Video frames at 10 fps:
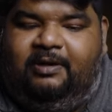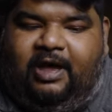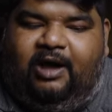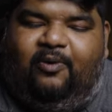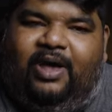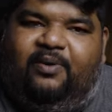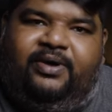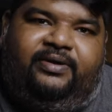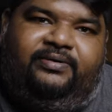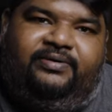
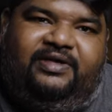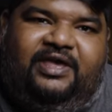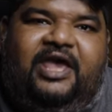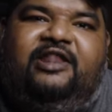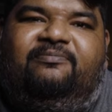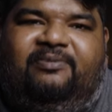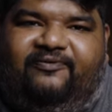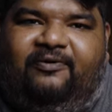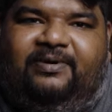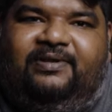However, its
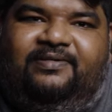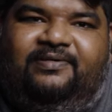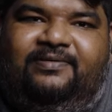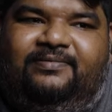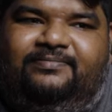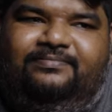performance